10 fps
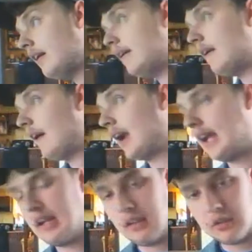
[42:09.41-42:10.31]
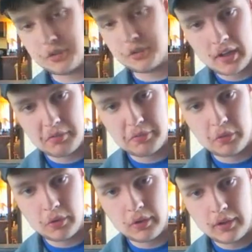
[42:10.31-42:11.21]
I went that far.
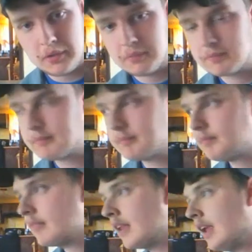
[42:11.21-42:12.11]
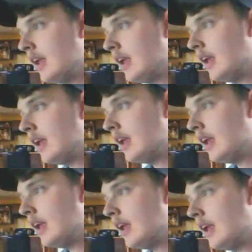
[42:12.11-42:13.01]
I got a little trailer for it,
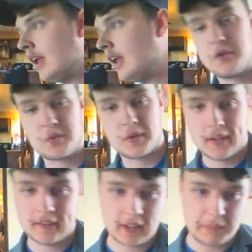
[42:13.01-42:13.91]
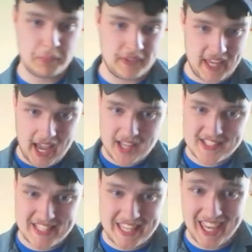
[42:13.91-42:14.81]
and I'd load the trailer
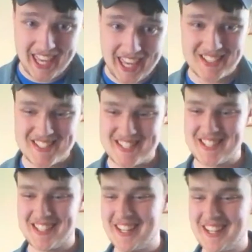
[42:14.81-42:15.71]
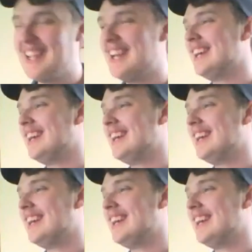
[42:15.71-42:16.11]
up with gas cans.